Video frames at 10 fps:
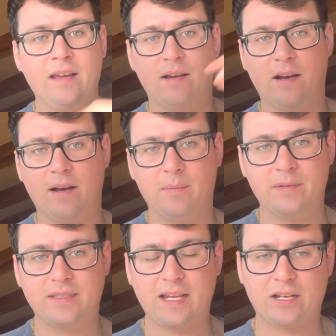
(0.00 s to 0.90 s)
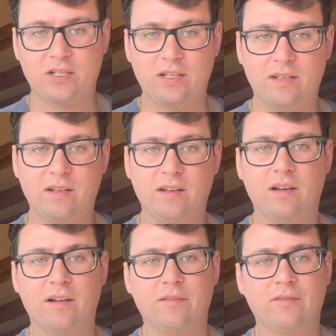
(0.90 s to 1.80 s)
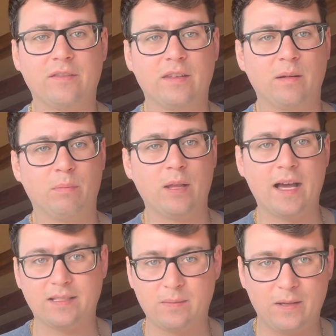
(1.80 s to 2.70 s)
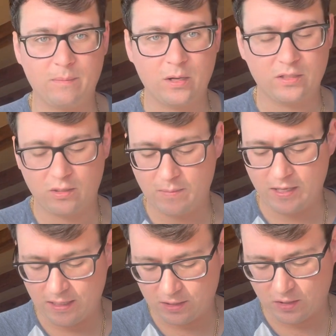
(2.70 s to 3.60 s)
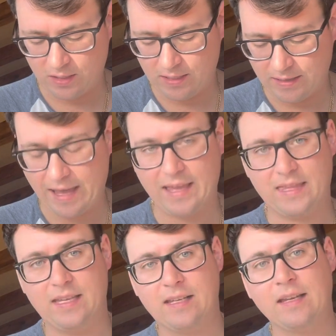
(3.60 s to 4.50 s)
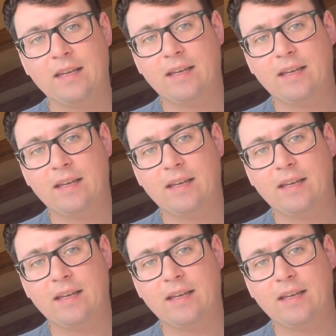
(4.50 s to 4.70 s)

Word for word: um, section of the blossoming mushroom industry that i think